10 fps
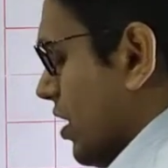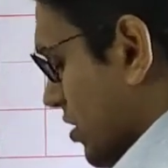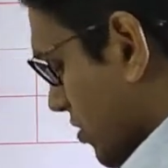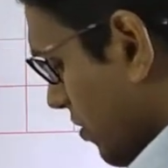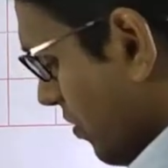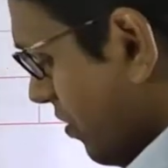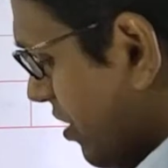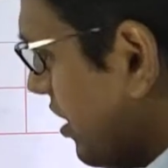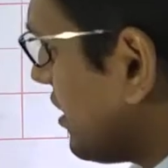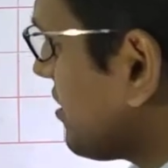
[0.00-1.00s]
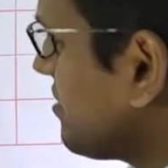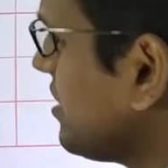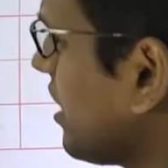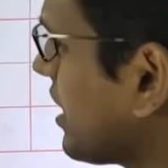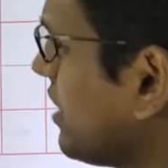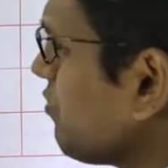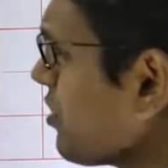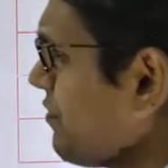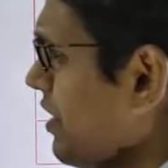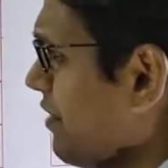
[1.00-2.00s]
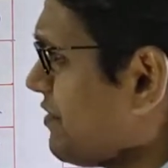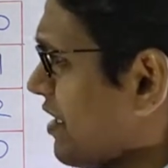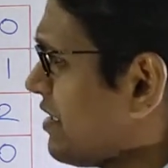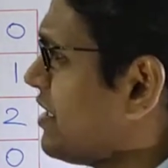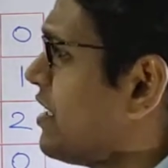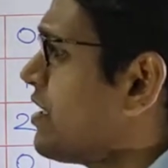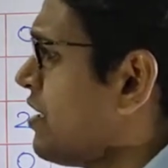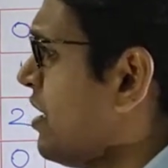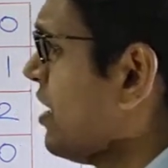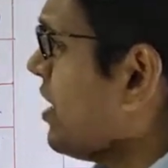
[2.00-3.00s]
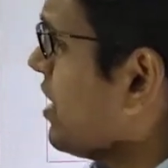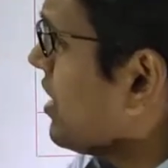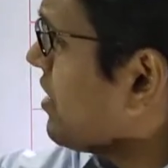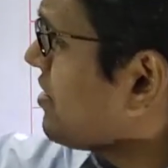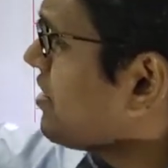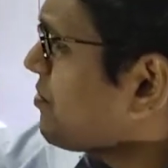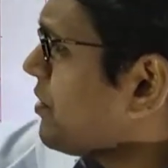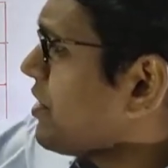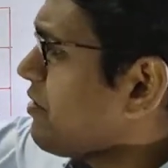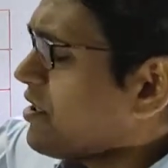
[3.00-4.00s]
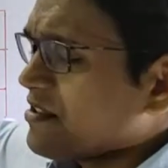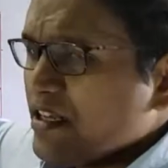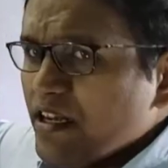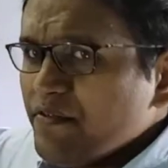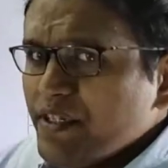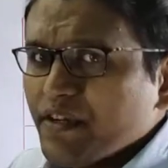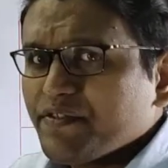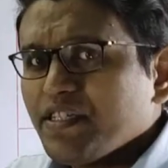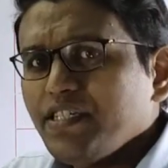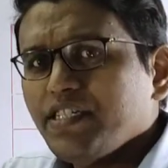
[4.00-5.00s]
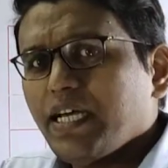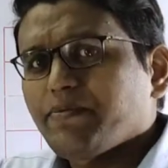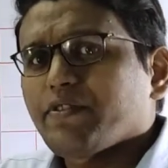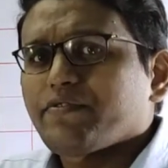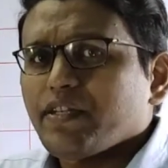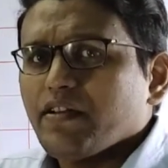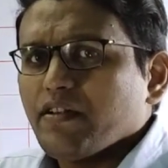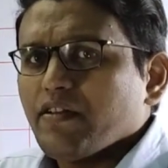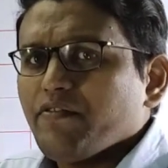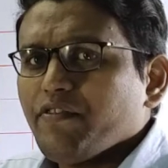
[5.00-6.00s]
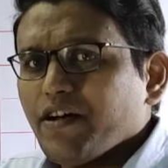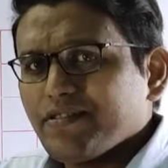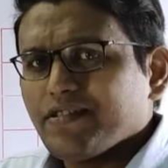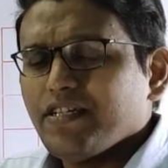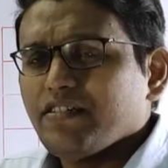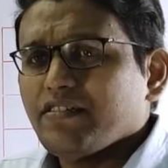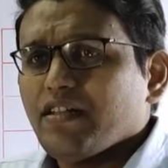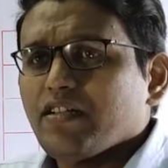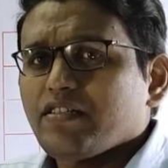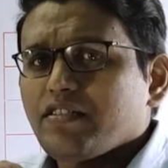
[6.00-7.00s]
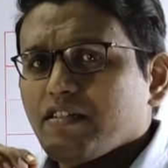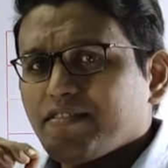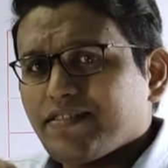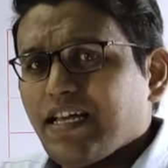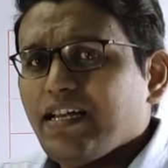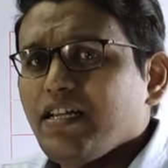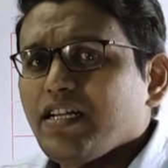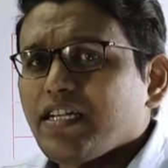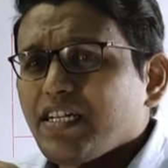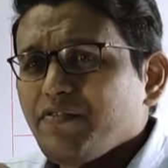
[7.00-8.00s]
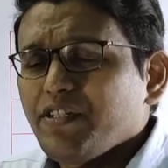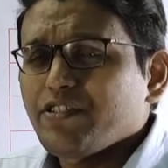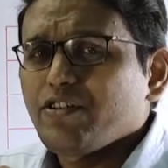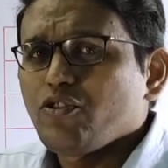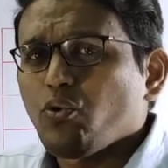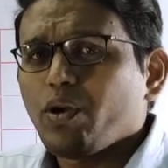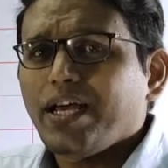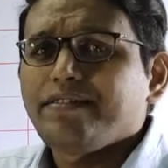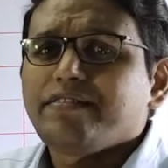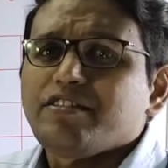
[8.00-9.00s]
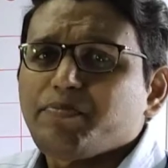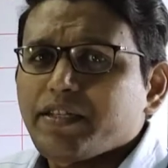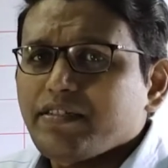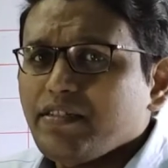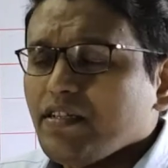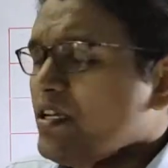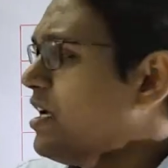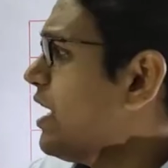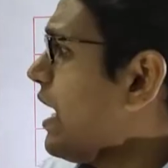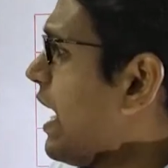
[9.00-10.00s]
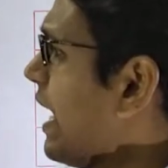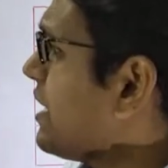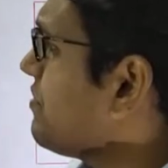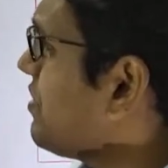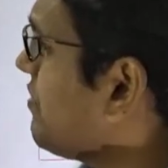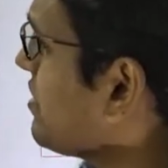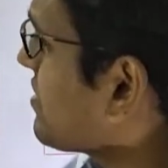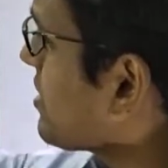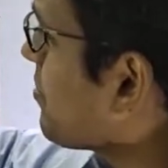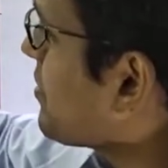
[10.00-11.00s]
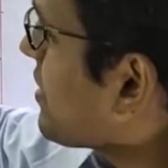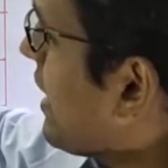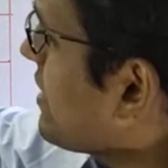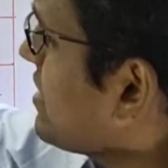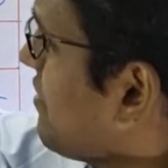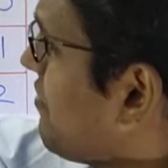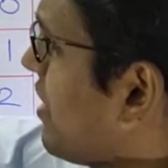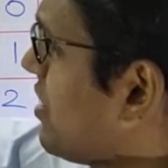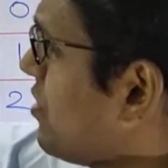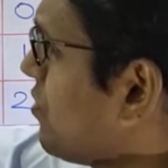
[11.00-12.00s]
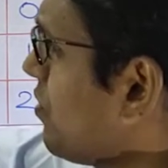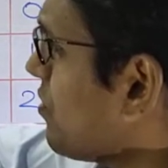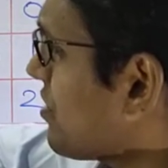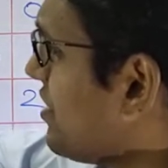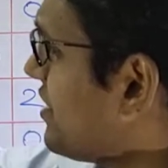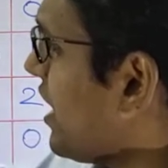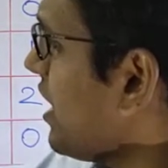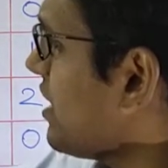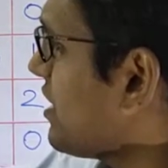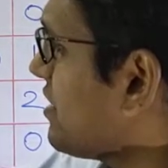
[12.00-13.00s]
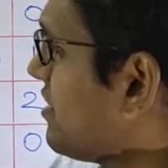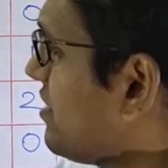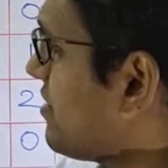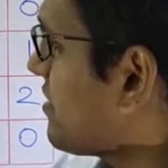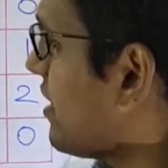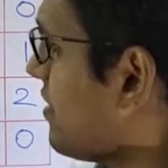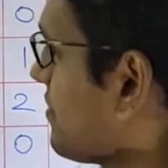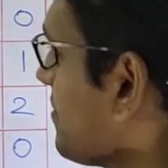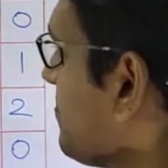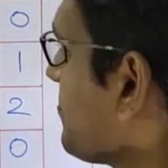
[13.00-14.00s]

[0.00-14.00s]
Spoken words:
So let us see again what we have done here. In this particular cell we have 3 types of cell. First is the cell in which no lines is passing, and we will subtract the value theta in these cells.